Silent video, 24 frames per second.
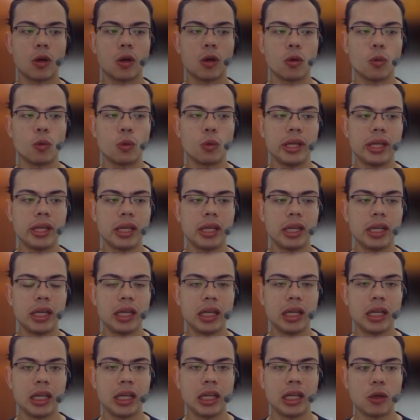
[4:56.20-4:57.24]

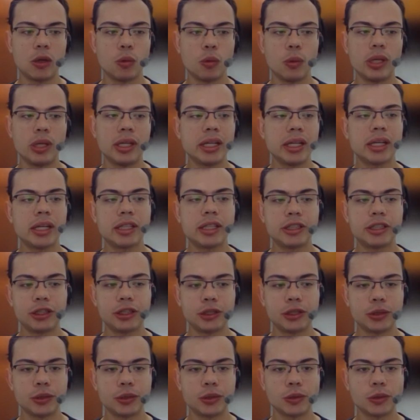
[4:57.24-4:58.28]
we needed
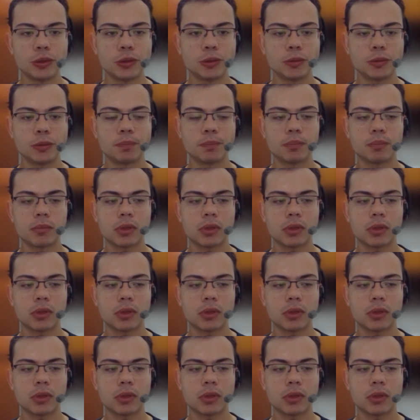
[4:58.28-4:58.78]
to